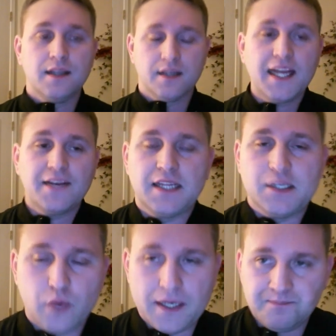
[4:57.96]
Think of it
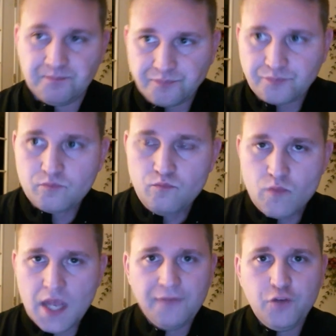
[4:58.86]
this way.
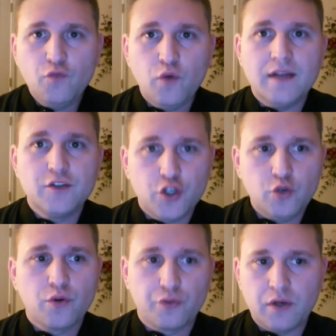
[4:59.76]
If you've went
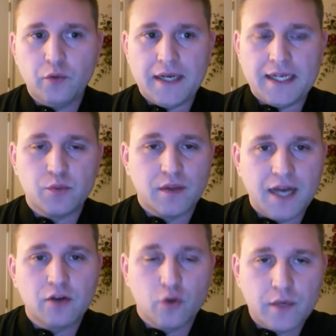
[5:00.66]
2 or 3 weeks
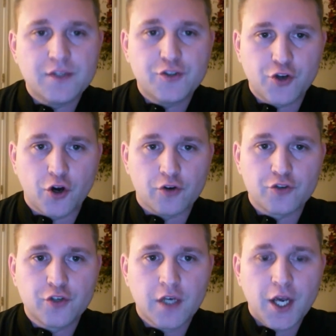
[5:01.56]
without going to
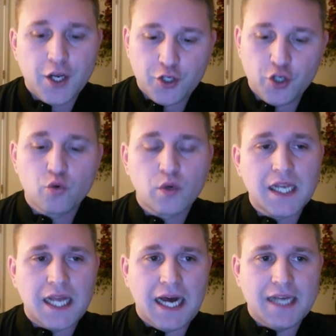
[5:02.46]
church, do you
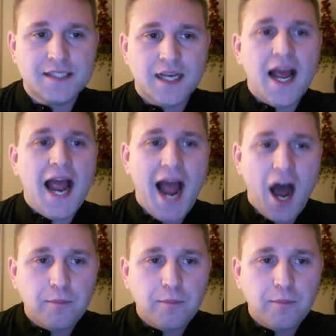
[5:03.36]
realize how